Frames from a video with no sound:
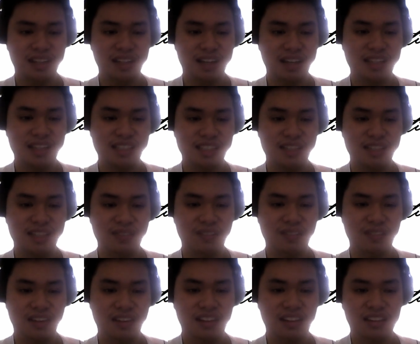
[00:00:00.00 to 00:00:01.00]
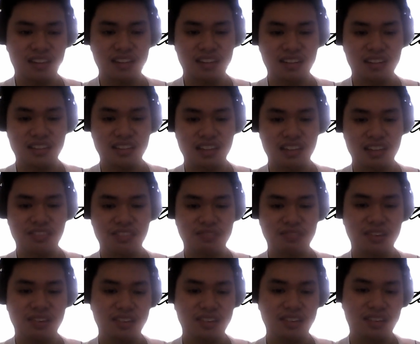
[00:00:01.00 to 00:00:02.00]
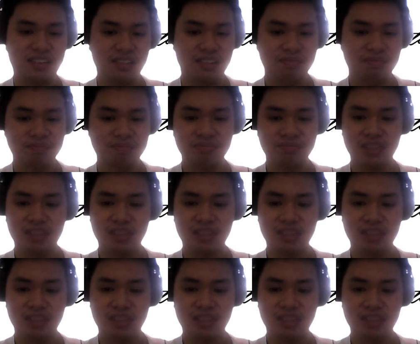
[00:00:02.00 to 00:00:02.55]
ICMP Router Discovery Protocol.